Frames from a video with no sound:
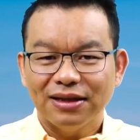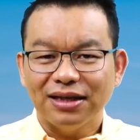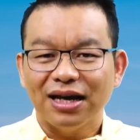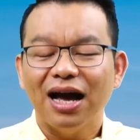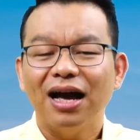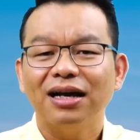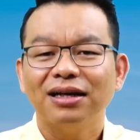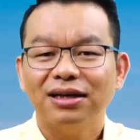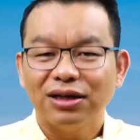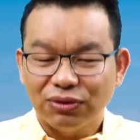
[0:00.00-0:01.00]
They are
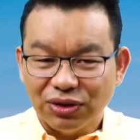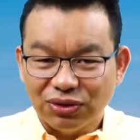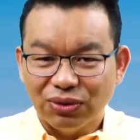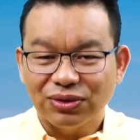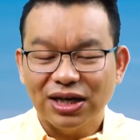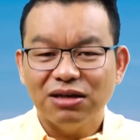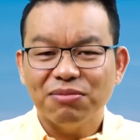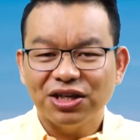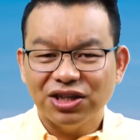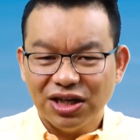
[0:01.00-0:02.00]
critto, get
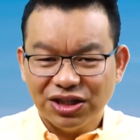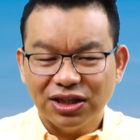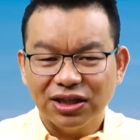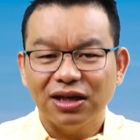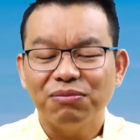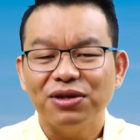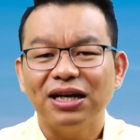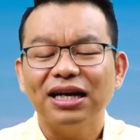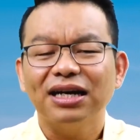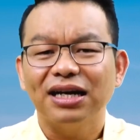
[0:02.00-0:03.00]
imagination again.
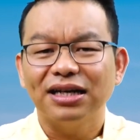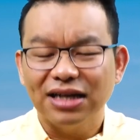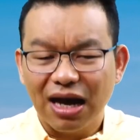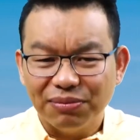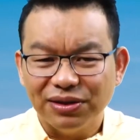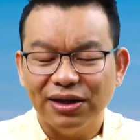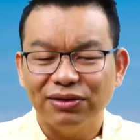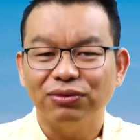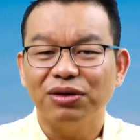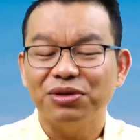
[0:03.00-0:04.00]
Pit like and tabby there
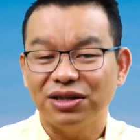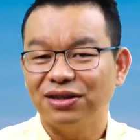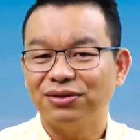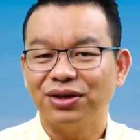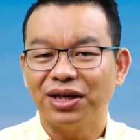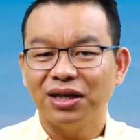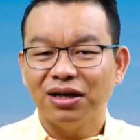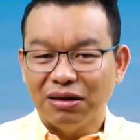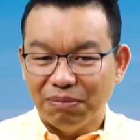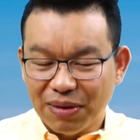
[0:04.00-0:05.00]
to repeat this way.
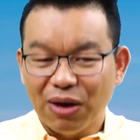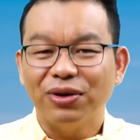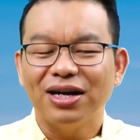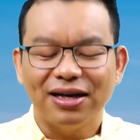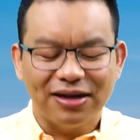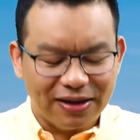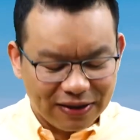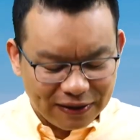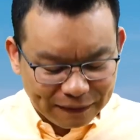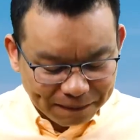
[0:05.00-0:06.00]
But when I
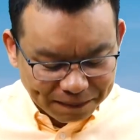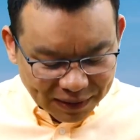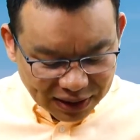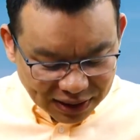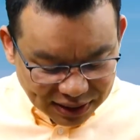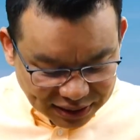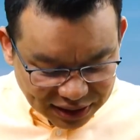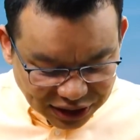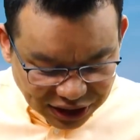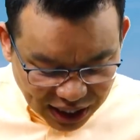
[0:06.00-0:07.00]
nay,
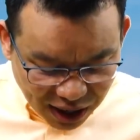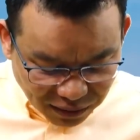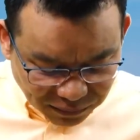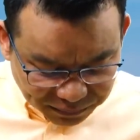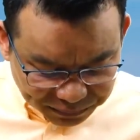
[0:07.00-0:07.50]
such yao.